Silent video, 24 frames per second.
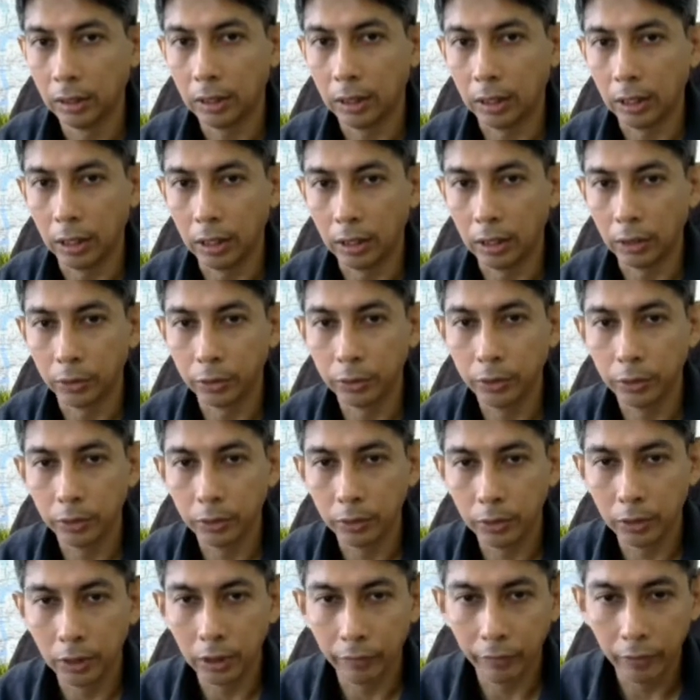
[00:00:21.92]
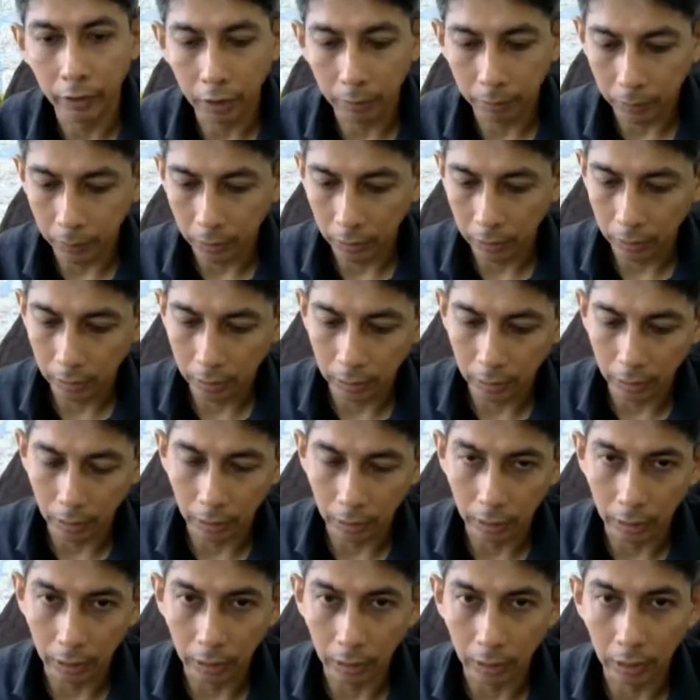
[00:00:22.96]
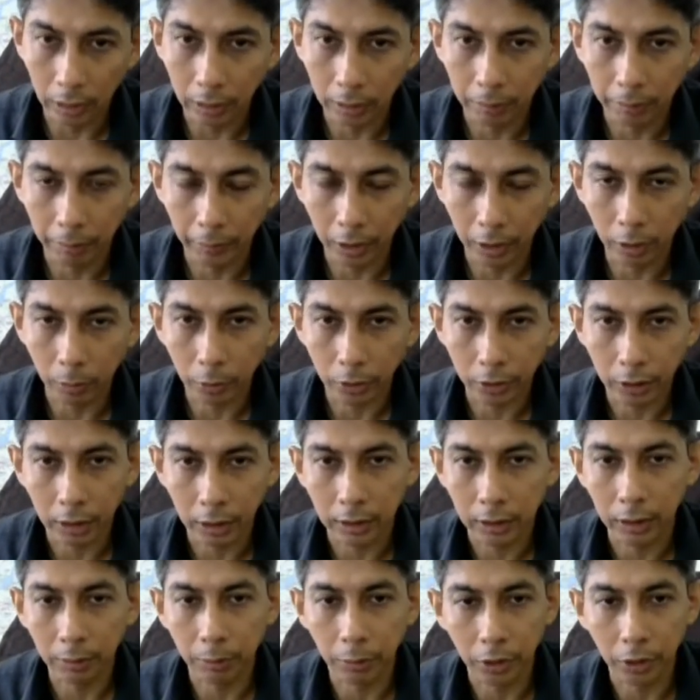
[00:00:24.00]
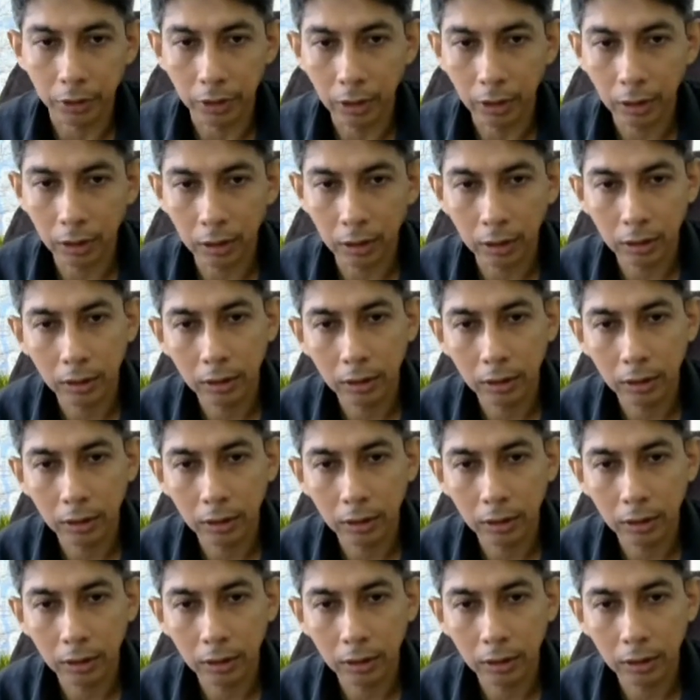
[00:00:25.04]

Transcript: how to develop microprocessor project,